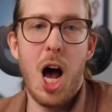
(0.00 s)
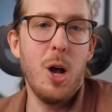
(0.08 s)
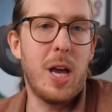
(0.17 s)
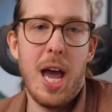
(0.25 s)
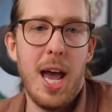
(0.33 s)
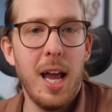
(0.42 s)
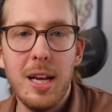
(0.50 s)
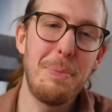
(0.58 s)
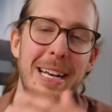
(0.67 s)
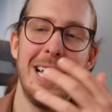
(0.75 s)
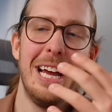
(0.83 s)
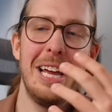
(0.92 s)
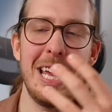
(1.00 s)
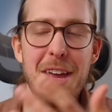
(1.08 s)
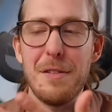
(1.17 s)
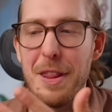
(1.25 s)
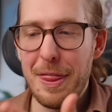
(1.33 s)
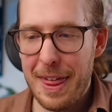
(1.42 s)
Okay. But
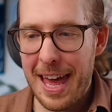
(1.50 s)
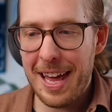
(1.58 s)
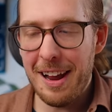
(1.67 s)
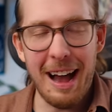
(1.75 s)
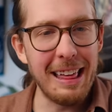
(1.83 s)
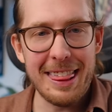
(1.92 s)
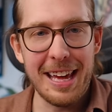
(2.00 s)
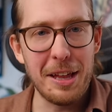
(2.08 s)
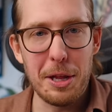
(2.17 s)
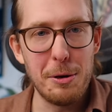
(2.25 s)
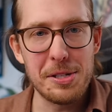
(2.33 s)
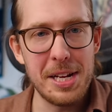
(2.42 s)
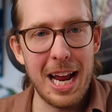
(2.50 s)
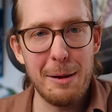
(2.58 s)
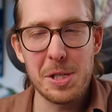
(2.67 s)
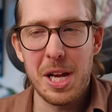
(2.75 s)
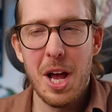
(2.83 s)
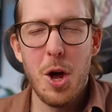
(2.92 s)
even then, I think those
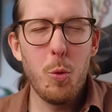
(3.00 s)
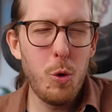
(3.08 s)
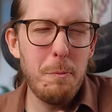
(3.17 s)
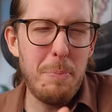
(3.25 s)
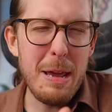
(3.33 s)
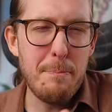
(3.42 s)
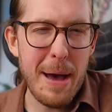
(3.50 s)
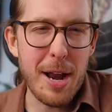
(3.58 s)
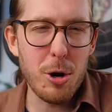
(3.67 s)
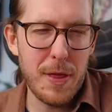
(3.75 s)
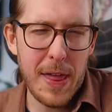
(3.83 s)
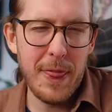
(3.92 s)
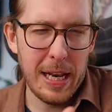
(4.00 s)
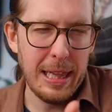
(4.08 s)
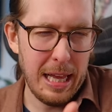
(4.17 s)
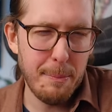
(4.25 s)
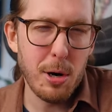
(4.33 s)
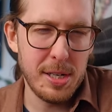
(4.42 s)
names would be better than the
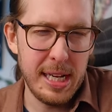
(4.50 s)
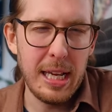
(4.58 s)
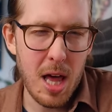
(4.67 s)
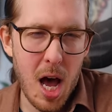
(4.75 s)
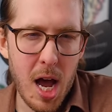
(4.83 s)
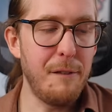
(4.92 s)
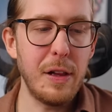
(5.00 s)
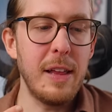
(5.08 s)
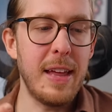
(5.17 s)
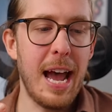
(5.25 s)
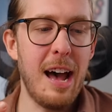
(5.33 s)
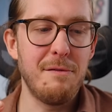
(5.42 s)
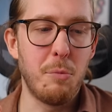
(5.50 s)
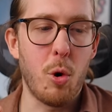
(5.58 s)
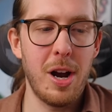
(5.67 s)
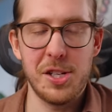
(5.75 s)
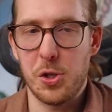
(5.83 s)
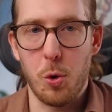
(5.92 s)
Liberty Line. I feel like they have more
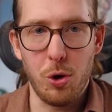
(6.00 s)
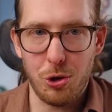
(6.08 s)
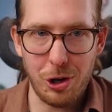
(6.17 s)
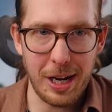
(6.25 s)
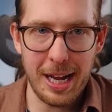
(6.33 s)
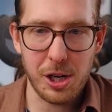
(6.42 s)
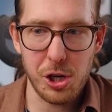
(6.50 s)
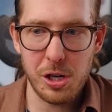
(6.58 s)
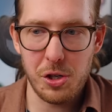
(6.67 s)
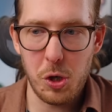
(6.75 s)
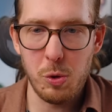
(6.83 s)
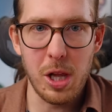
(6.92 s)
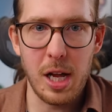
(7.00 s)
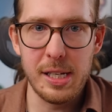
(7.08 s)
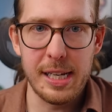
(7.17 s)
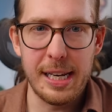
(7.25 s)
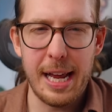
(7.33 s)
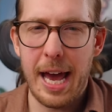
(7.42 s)
historical connection to
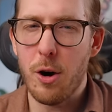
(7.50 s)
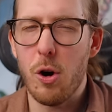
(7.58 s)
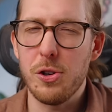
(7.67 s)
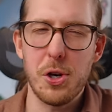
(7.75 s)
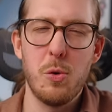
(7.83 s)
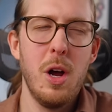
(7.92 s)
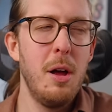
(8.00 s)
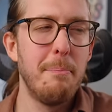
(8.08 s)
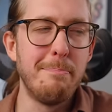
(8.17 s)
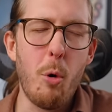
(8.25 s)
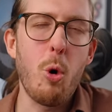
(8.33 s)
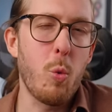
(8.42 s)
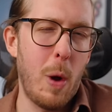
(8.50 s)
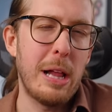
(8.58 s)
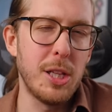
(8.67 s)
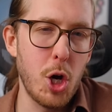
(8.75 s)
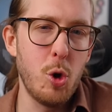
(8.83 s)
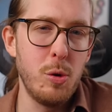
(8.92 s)
London and are also more well
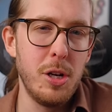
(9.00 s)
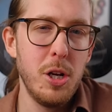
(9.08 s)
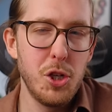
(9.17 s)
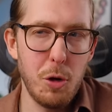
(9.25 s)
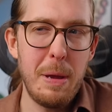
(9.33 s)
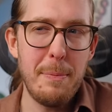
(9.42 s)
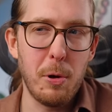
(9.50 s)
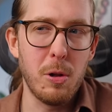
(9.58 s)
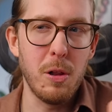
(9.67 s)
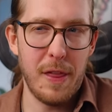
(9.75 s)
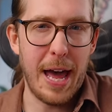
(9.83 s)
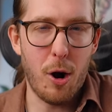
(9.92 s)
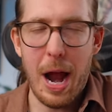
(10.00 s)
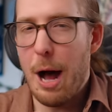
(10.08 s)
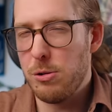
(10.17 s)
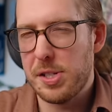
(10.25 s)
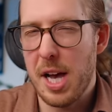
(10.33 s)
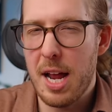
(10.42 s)
known to people that are
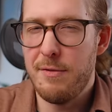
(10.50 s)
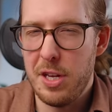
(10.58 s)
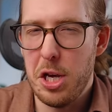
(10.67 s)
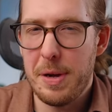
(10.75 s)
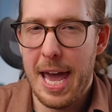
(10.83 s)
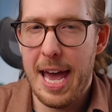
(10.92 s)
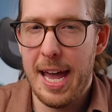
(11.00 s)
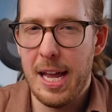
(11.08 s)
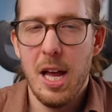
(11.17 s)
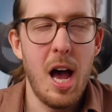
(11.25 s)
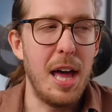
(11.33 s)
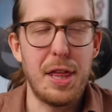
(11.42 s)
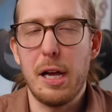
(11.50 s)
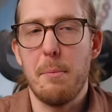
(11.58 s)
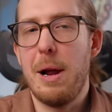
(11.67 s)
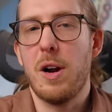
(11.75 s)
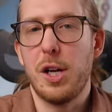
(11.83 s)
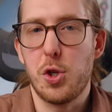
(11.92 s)
outside of the UK. I think
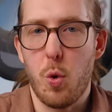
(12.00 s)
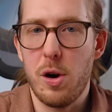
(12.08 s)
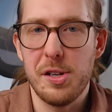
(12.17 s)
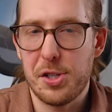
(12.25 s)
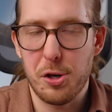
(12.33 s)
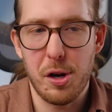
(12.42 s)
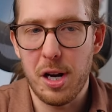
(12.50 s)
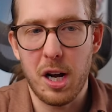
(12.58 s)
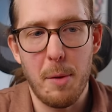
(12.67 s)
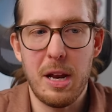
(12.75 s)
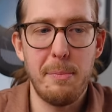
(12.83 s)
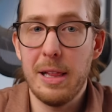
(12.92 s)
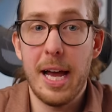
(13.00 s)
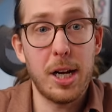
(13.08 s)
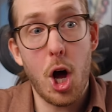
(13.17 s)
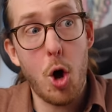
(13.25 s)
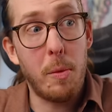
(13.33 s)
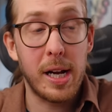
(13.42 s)
American tourists are going to come in and be like,
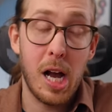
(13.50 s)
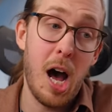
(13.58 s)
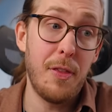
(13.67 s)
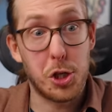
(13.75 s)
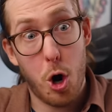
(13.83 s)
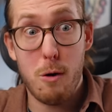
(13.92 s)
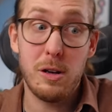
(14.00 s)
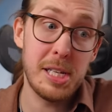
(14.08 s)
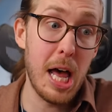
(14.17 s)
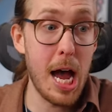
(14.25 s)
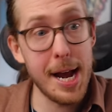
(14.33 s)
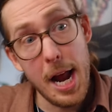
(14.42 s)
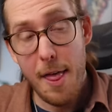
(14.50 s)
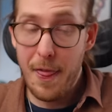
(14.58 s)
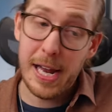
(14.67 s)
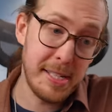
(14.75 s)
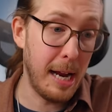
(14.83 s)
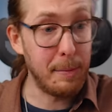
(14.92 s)
oh my God, the Charles Line?
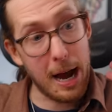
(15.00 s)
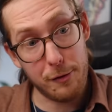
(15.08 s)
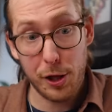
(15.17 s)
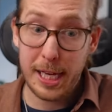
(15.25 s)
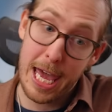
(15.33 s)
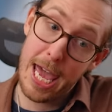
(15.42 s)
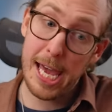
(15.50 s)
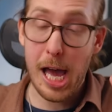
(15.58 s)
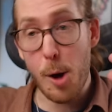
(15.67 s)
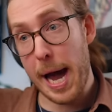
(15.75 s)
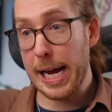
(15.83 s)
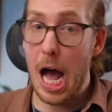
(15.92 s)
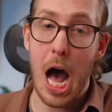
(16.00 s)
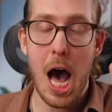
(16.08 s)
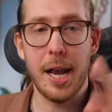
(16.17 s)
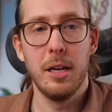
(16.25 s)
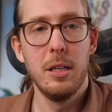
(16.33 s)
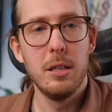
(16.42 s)
That's named after the king. Oh my
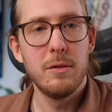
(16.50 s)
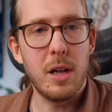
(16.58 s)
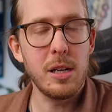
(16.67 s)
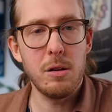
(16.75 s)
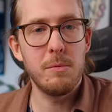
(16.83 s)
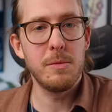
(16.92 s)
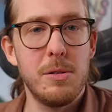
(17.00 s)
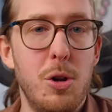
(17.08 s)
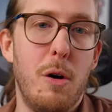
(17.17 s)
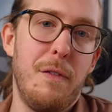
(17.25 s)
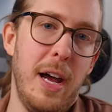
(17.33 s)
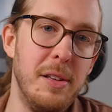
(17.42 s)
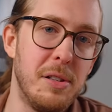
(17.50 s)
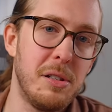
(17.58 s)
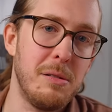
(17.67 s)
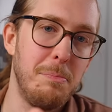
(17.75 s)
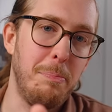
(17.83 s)
God. But no offense.